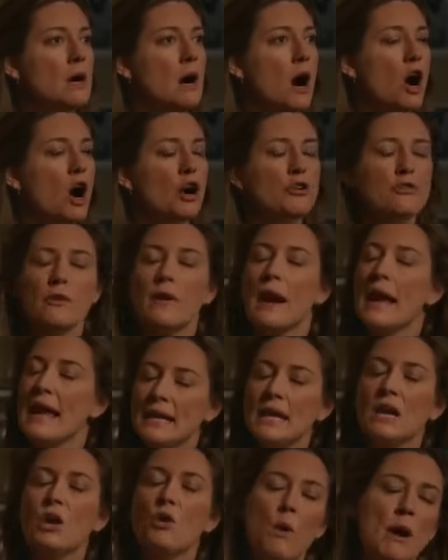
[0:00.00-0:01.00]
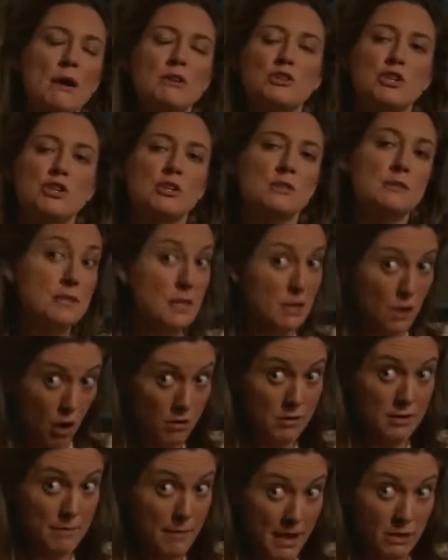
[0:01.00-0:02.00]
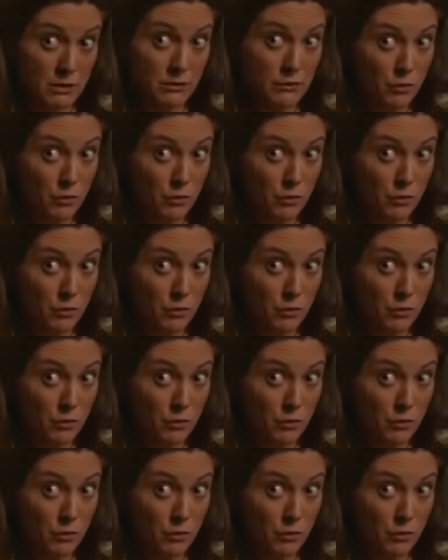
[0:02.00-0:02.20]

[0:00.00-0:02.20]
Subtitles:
Are there any questions that aren't about